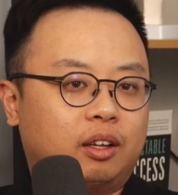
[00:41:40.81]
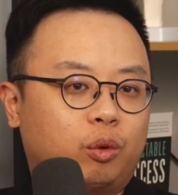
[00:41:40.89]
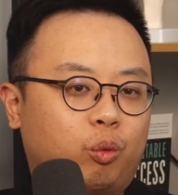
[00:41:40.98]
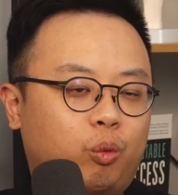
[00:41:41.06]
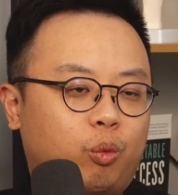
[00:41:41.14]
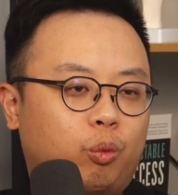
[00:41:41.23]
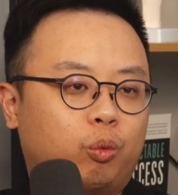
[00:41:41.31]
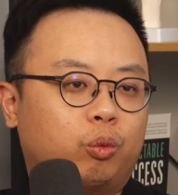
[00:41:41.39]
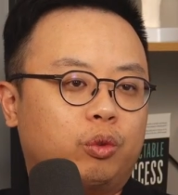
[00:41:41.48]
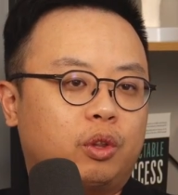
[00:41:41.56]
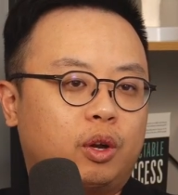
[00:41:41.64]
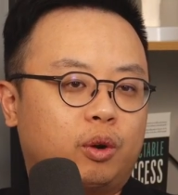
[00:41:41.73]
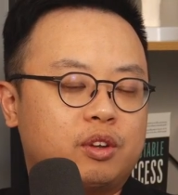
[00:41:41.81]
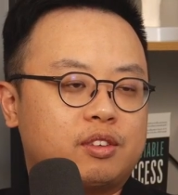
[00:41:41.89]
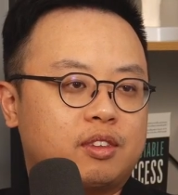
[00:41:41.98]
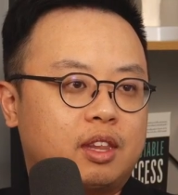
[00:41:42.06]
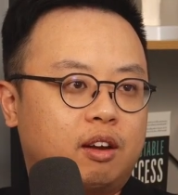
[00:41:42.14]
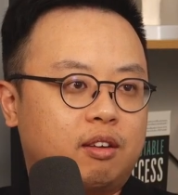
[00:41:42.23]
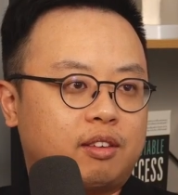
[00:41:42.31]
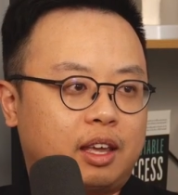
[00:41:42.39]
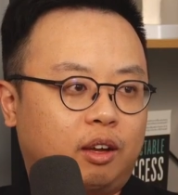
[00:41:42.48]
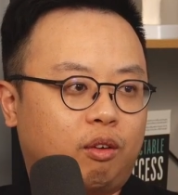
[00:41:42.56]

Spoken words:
There's a